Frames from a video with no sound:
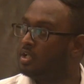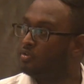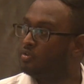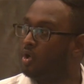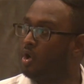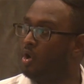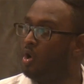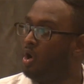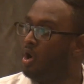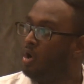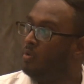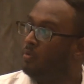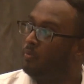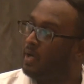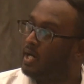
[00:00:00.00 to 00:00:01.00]
So
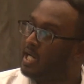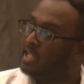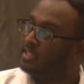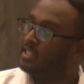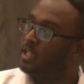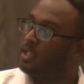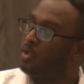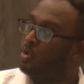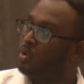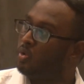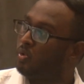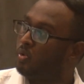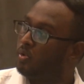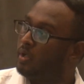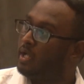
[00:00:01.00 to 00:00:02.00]
what does it
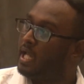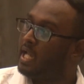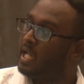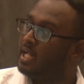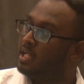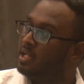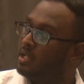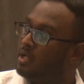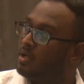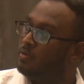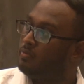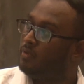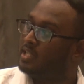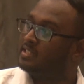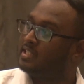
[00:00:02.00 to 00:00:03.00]
do and
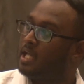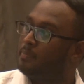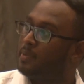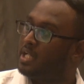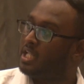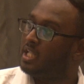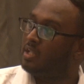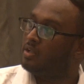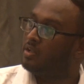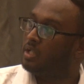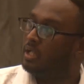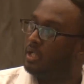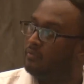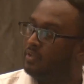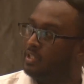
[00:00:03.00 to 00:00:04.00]
what's happening
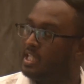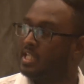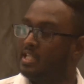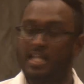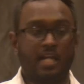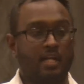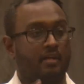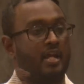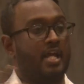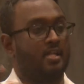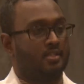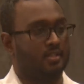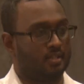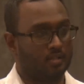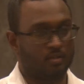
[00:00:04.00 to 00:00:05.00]
within that
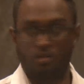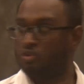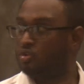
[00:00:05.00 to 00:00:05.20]
range?